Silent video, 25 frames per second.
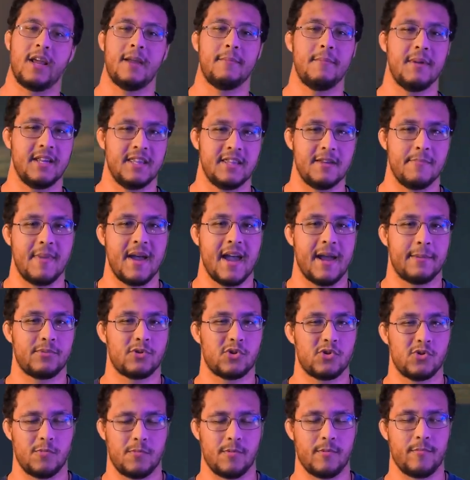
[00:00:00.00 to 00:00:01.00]
up when I made the
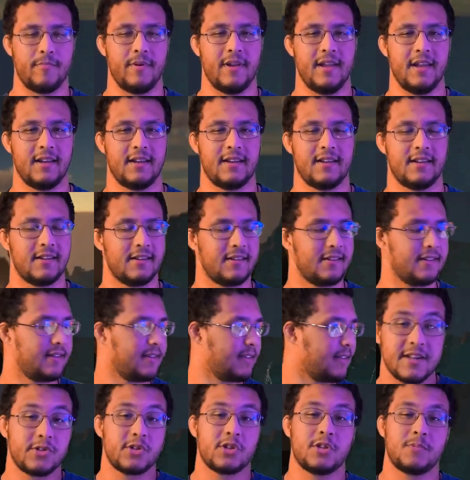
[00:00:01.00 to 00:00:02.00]
map super big.
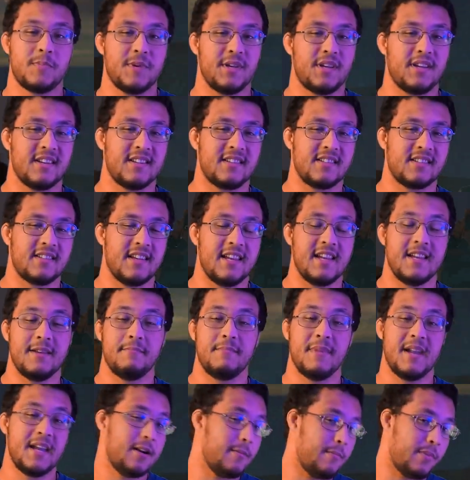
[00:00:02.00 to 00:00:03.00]
Not just because
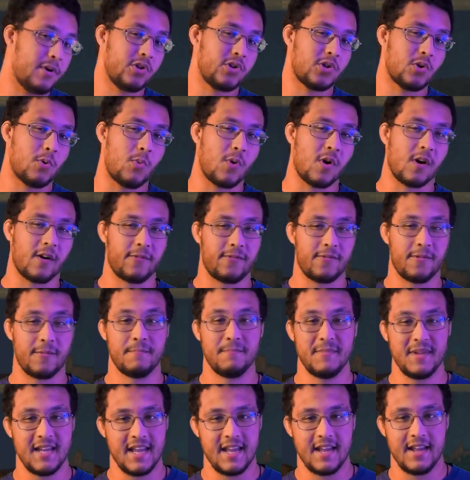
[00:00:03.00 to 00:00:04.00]
it made a bunch of work for